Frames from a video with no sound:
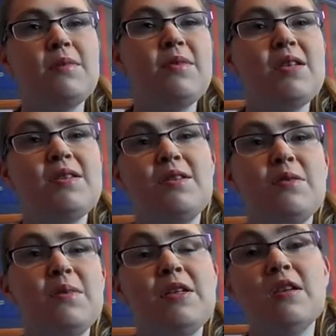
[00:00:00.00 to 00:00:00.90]

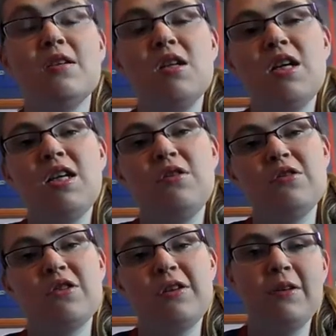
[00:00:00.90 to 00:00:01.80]
said to me that he
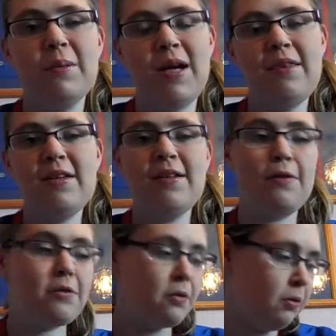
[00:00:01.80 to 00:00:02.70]
looks younger, but I
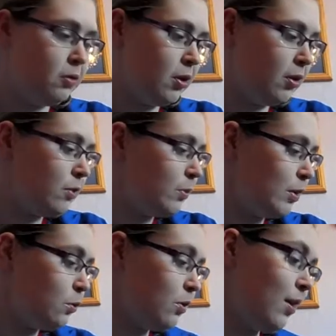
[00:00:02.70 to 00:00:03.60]
think he looks older.
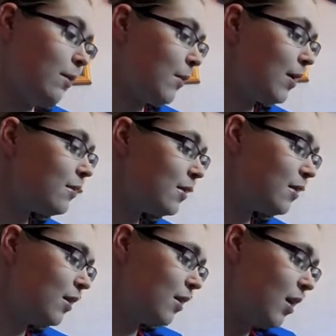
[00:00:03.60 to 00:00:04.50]
Don't tell me.
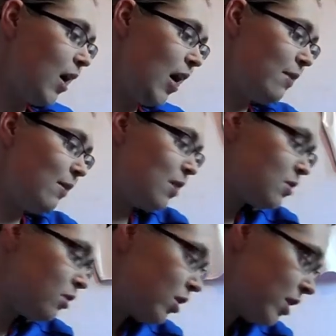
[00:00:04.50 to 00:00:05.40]

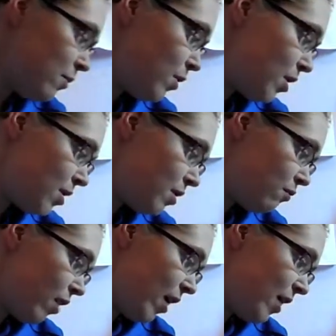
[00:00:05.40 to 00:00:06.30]
Anyway, so our team was
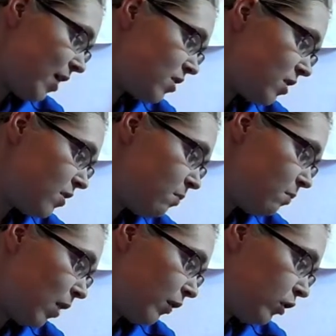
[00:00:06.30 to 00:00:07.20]
Ryan
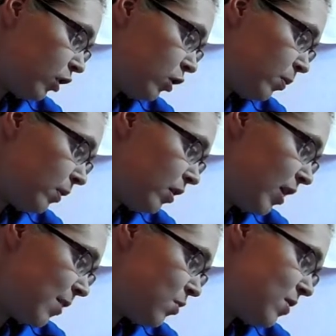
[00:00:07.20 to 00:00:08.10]
Eisen, Matthew Cooper,
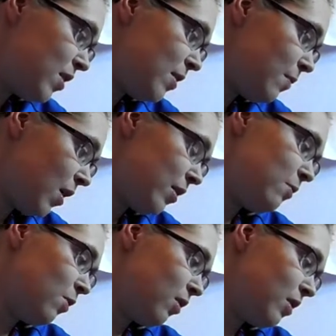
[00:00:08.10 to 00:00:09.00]
Graham Shinney,
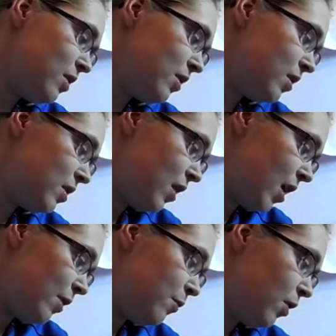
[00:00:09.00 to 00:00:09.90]
Marley Watkins,
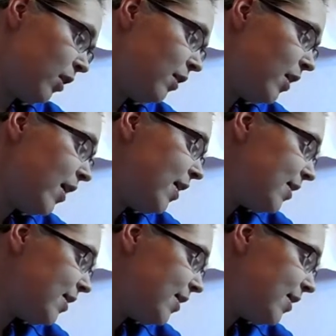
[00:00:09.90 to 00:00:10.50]
Gary Warren,